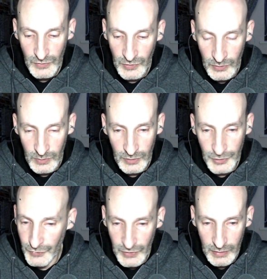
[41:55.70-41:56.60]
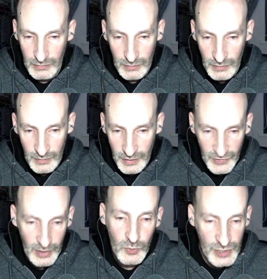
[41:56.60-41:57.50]
use the
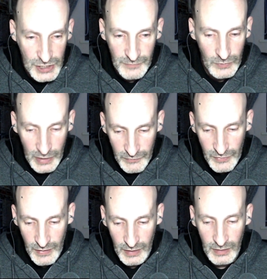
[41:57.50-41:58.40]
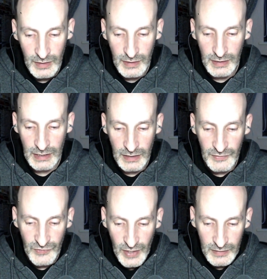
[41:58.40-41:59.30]
same origin for everything, and then
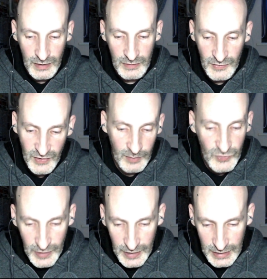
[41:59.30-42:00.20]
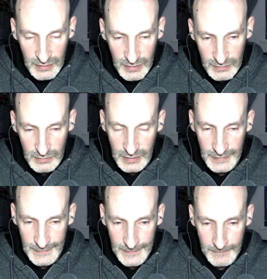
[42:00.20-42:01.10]
set the same site
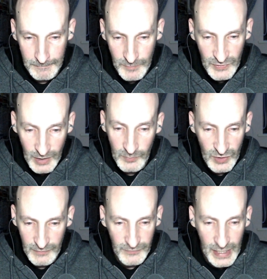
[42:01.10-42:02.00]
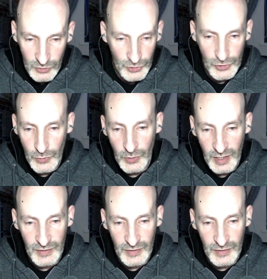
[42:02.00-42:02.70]
flag on your cookies,